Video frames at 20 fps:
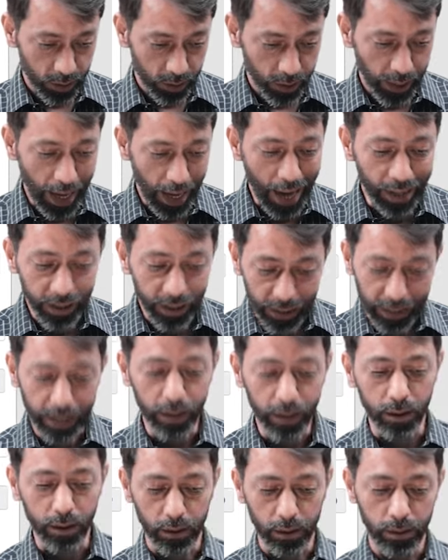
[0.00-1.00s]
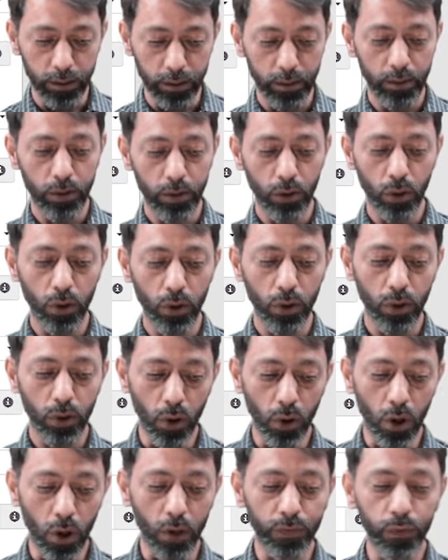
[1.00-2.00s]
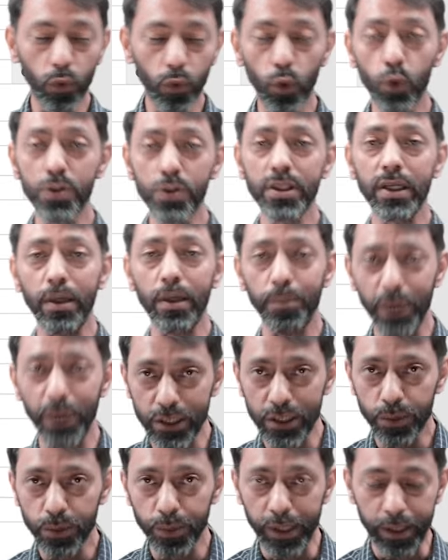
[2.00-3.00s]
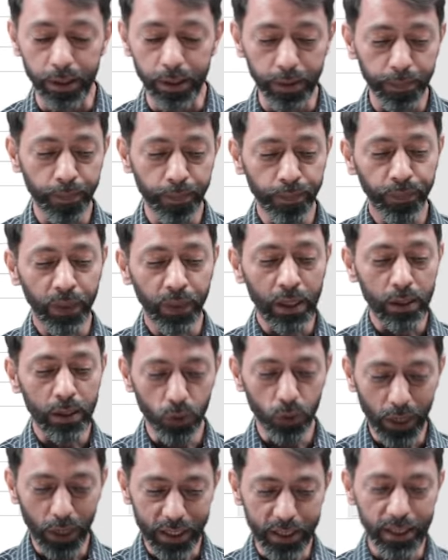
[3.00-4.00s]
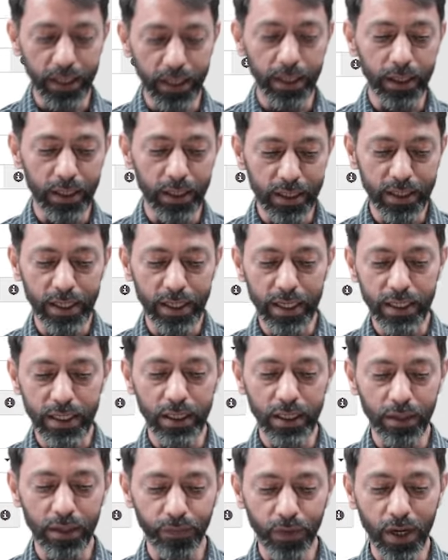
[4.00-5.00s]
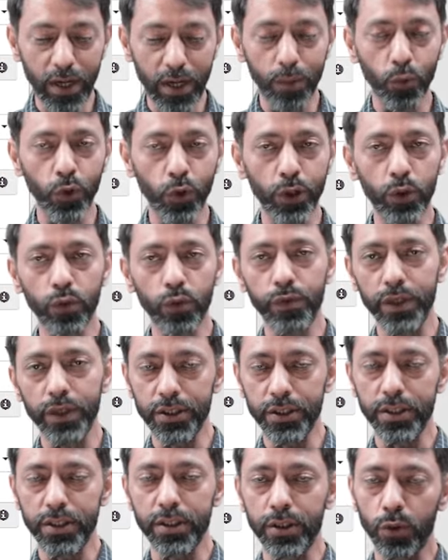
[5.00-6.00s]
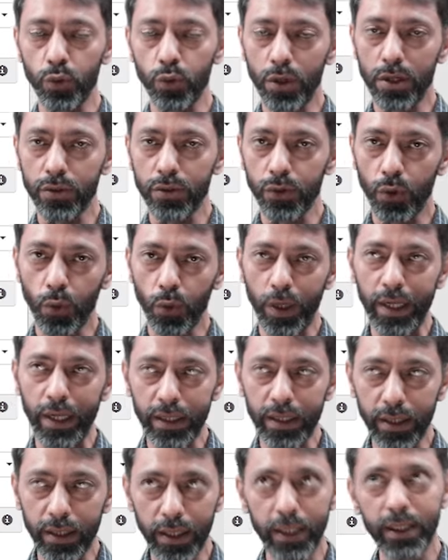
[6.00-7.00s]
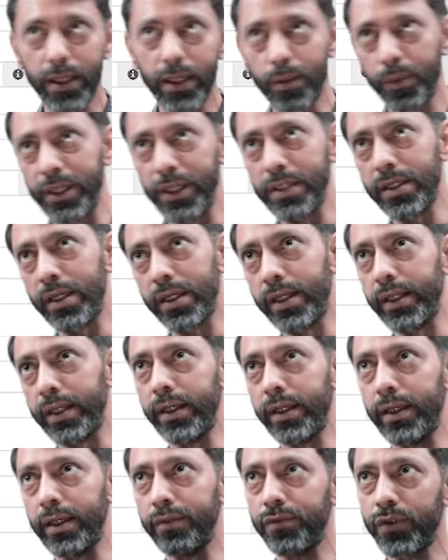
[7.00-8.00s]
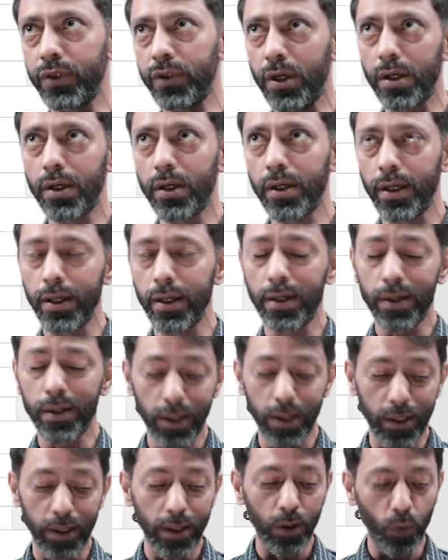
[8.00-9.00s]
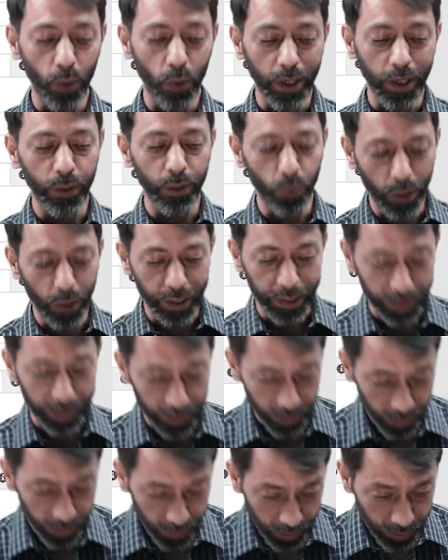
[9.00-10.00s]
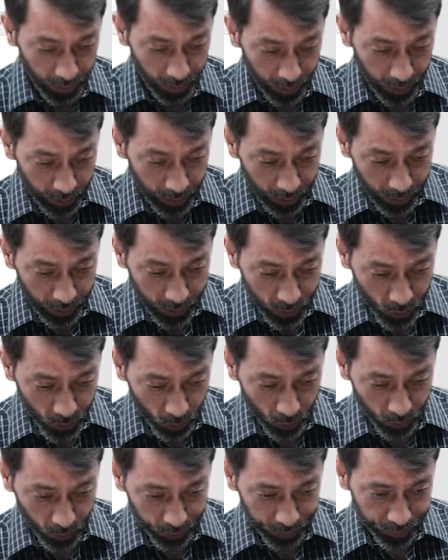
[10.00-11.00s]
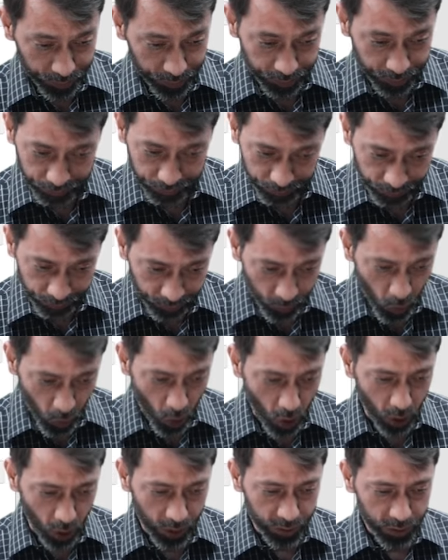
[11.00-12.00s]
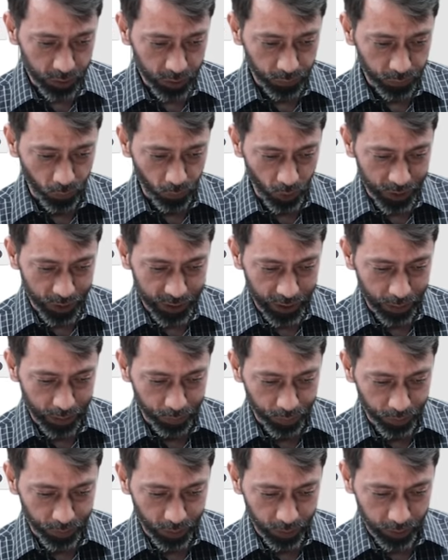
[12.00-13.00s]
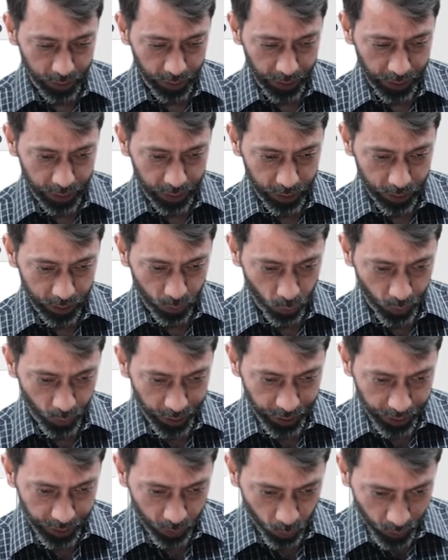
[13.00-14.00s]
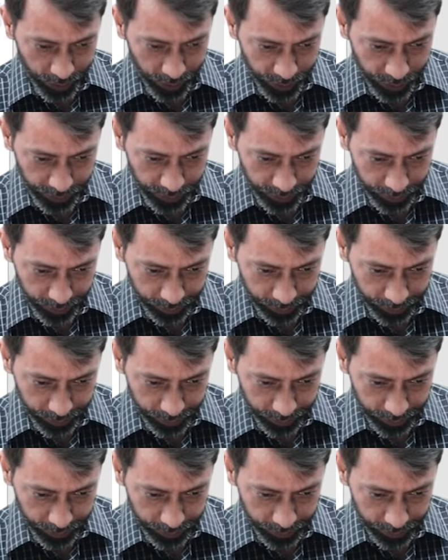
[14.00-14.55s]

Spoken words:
and year of course commencement. So let's say in this case, if I am going to finish this in 2023, that means I have started it in 2020. So August, for example, year 2020.